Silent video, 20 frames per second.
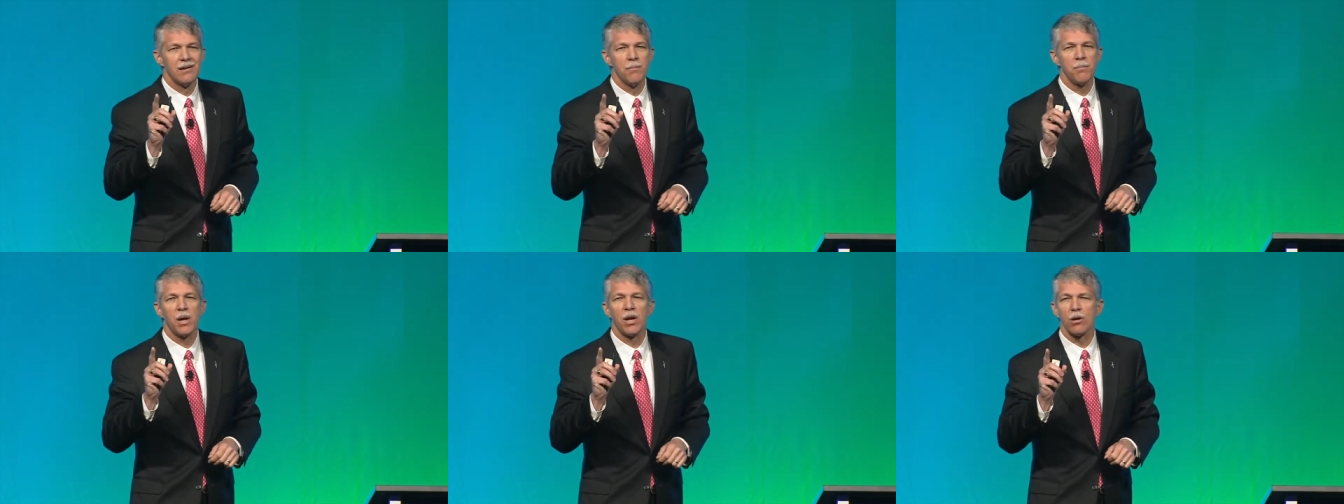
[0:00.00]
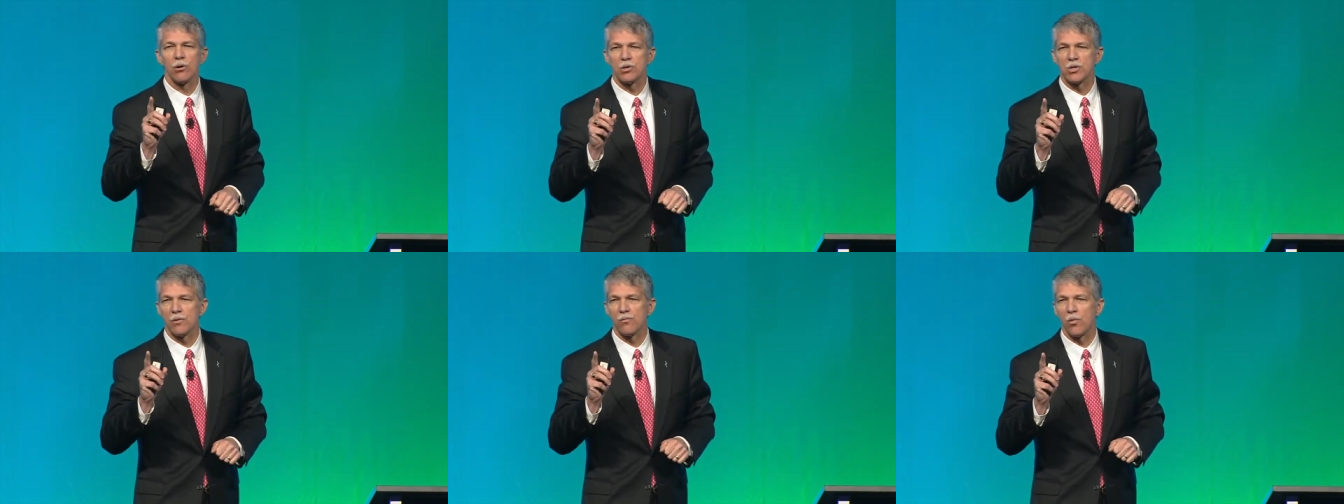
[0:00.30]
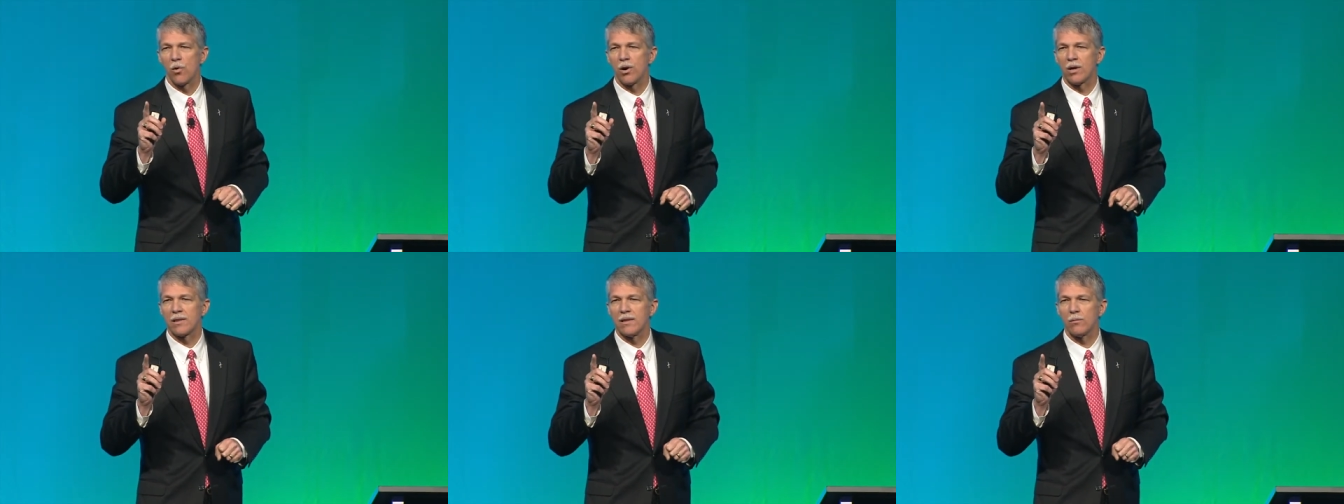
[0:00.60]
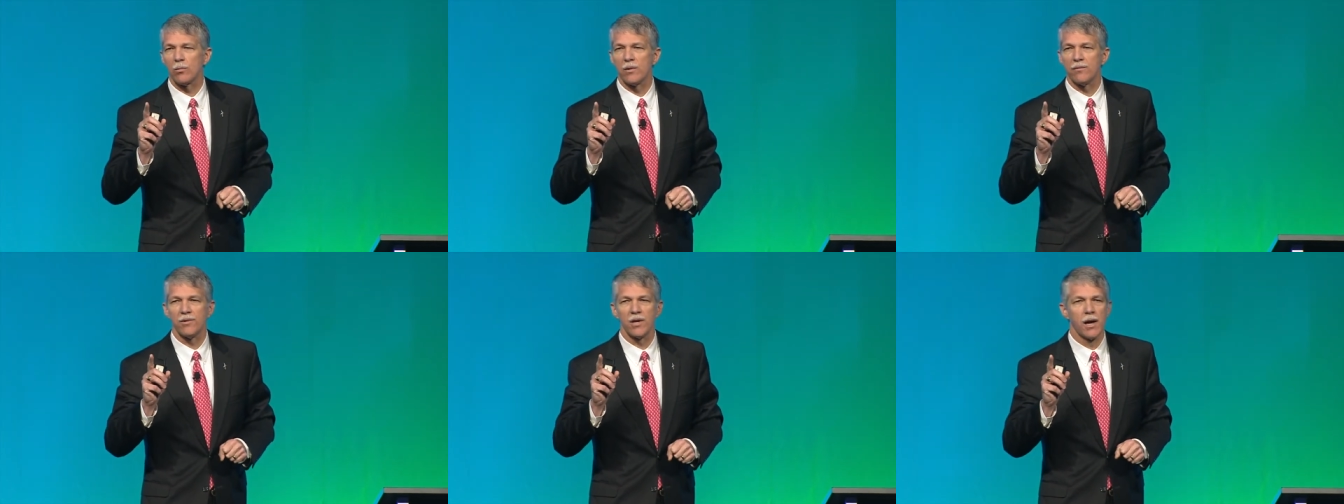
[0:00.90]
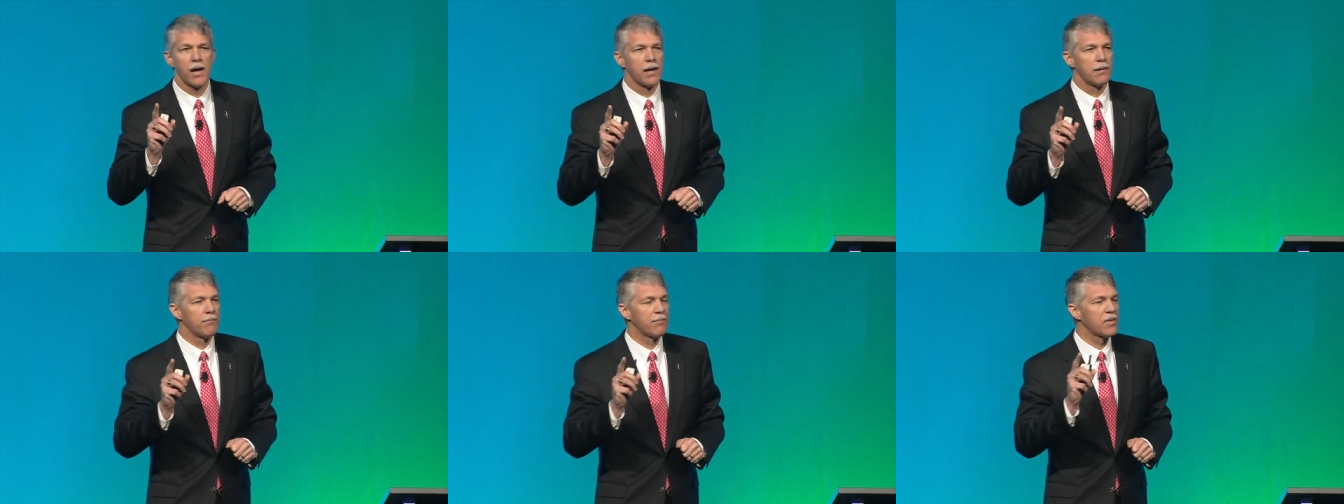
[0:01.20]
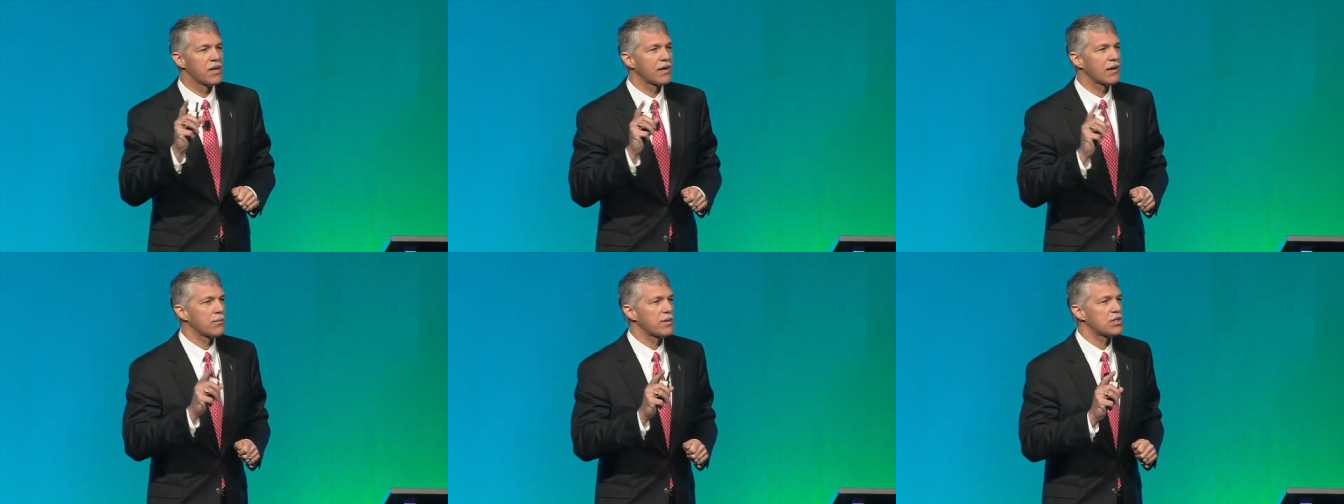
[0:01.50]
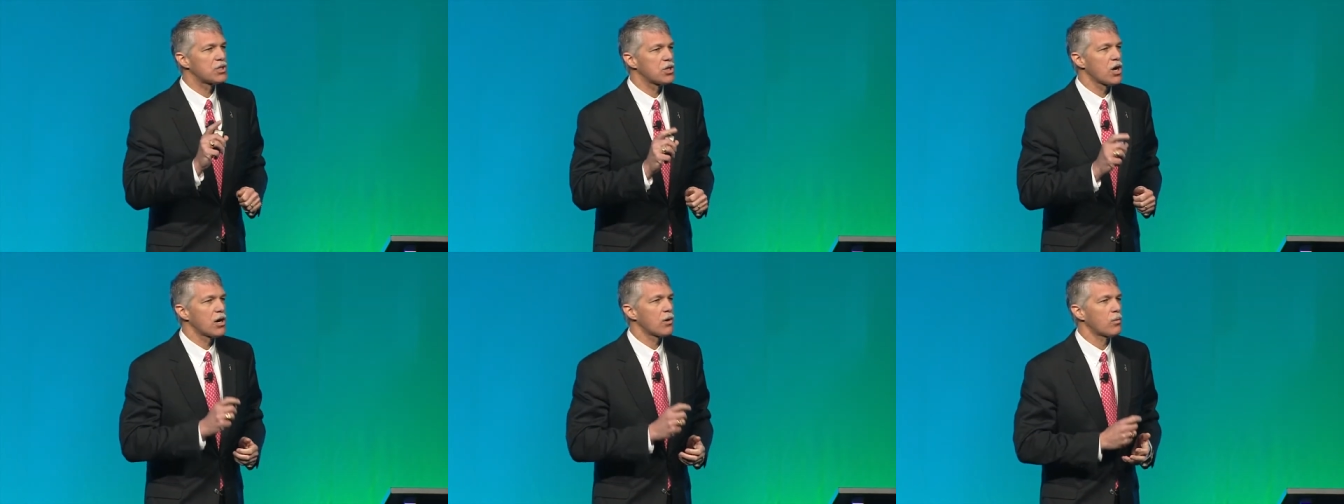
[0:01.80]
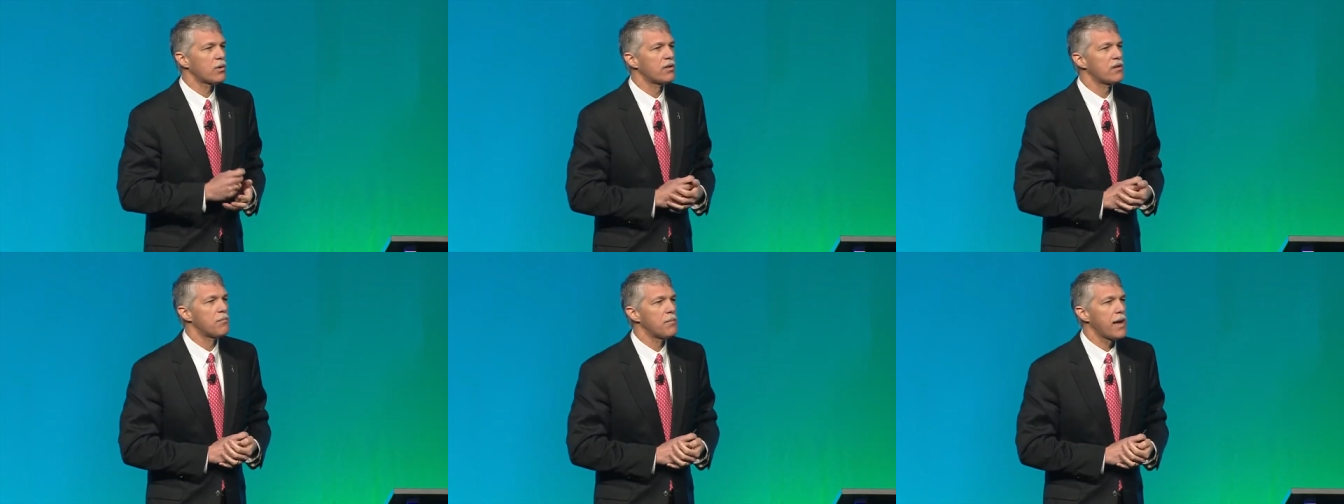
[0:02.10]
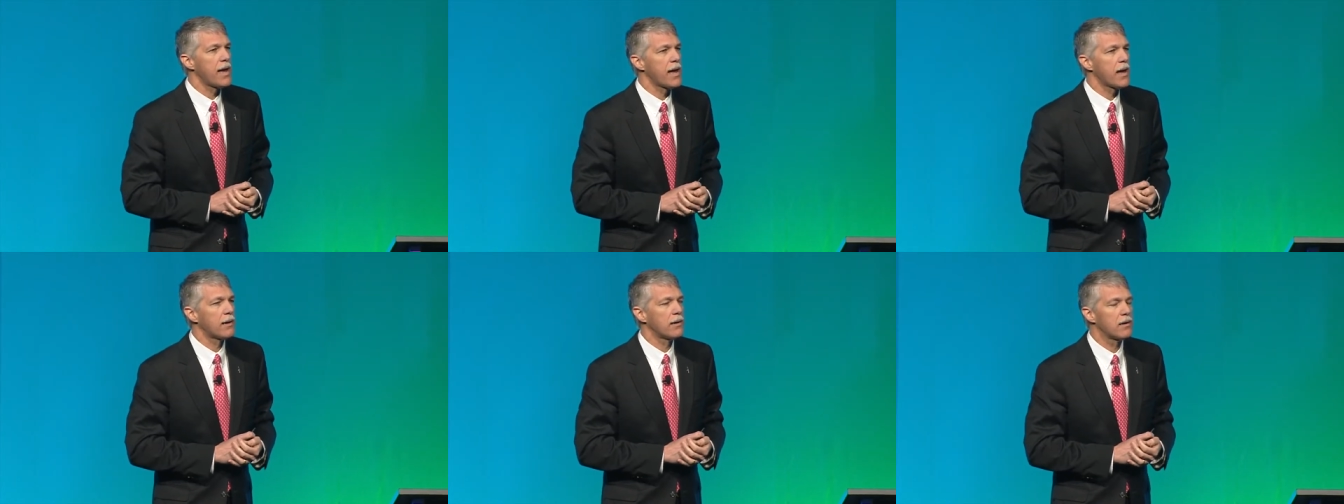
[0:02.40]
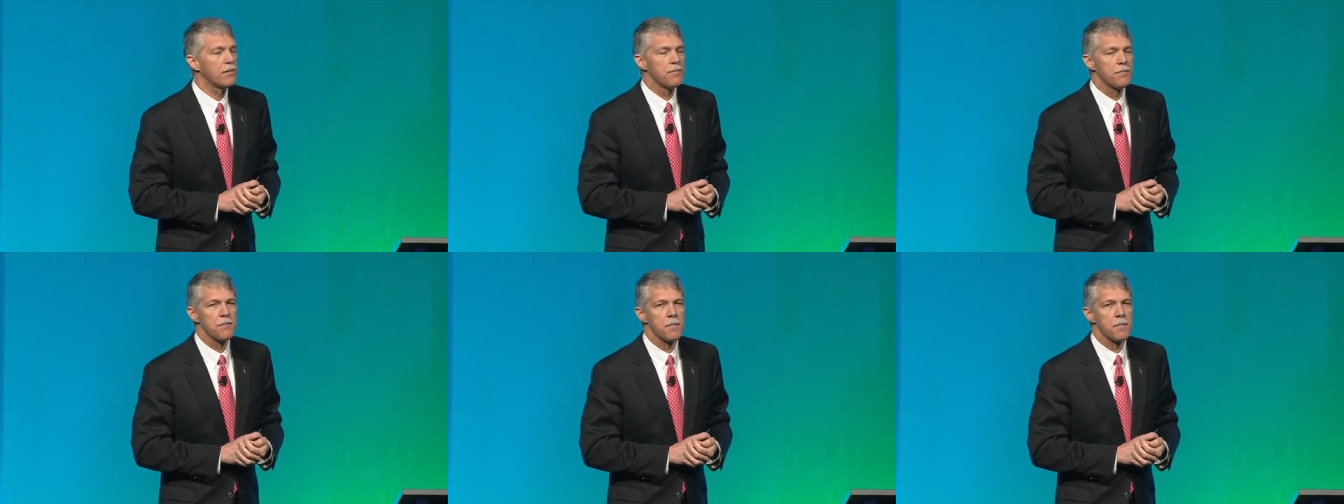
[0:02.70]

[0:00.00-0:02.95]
pillars of work that we've done. And let me start with demand.